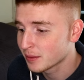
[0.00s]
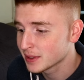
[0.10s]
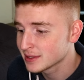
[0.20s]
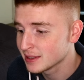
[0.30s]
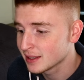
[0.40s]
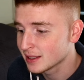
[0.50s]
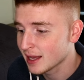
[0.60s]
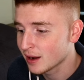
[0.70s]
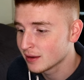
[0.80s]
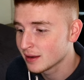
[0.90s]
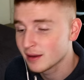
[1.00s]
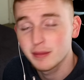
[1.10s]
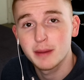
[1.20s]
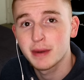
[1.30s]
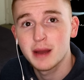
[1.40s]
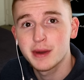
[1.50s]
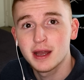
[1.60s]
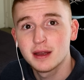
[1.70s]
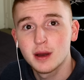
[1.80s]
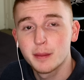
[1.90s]
don't want to see a clown by
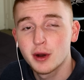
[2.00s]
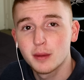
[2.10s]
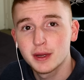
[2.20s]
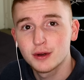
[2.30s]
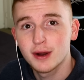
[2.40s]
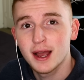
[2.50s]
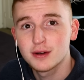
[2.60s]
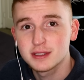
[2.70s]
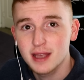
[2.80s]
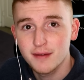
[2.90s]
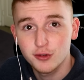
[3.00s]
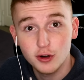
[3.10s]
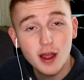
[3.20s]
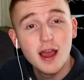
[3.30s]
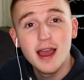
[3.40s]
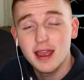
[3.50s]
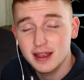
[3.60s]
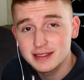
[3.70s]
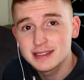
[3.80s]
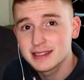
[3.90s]
my apartment or house ever.
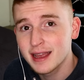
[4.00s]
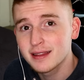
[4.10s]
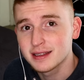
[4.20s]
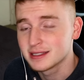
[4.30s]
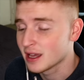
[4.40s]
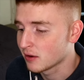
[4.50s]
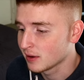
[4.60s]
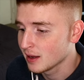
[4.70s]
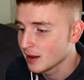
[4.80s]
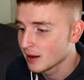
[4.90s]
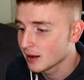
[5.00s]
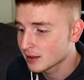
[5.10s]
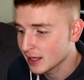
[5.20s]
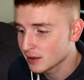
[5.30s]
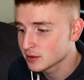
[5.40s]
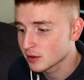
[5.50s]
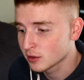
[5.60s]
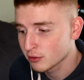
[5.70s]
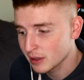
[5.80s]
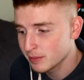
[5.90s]
Insanely scary clowns are
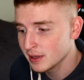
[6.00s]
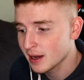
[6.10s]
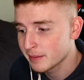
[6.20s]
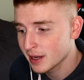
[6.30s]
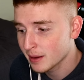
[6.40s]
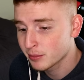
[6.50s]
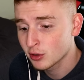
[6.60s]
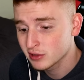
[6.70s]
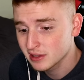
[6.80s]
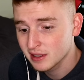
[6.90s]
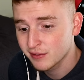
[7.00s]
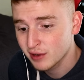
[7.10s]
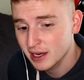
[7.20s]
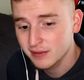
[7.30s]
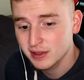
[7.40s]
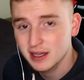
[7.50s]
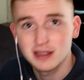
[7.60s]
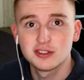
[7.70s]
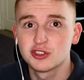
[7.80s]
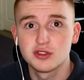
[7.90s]
creepy. I'm not personally afraid of
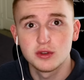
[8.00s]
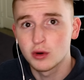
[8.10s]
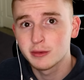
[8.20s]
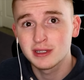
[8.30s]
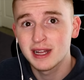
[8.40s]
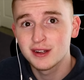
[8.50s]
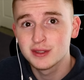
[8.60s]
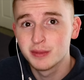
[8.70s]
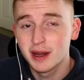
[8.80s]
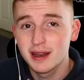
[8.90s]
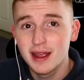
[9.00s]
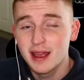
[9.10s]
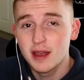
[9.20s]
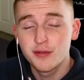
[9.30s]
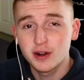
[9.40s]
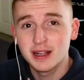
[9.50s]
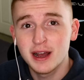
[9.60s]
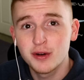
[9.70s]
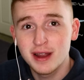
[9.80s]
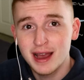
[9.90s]
like just normal clowns, but if a
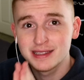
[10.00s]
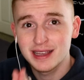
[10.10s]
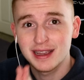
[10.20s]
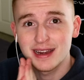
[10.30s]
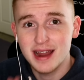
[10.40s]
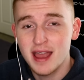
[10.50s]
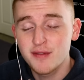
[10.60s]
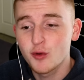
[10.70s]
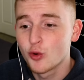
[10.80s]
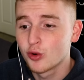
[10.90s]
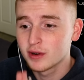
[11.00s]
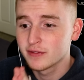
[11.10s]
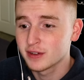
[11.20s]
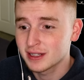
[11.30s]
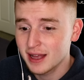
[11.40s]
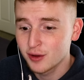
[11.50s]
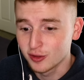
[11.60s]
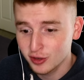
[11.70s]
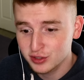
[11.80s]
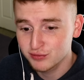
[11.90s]
clown has like a knife or if a clown
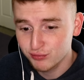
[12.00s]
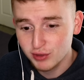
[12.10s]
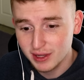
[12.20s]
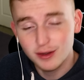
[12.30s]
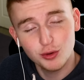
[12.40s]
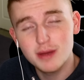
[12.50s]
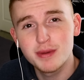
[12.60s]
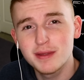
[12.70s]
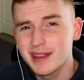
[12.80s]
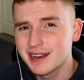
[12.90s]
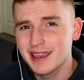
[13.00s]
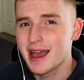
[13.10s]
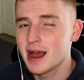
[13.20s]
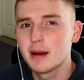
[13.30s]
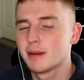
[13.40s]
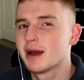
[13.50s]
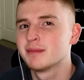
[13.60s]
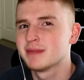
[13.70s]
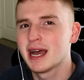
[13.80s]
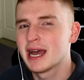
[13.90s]
looks really creepy, then yeah,
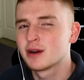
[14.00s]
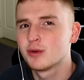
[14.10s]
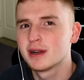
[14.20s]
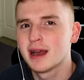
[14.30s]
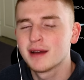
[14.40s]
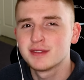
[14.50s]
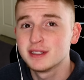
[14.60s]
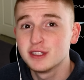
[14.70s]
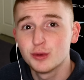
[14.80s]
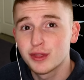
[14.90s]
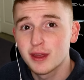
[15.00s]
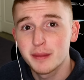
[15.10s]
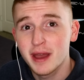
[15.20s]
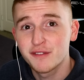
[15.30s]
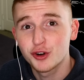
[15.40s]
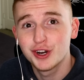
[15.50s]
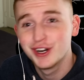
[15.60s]
I'm, I don't want to have to deal with them ever.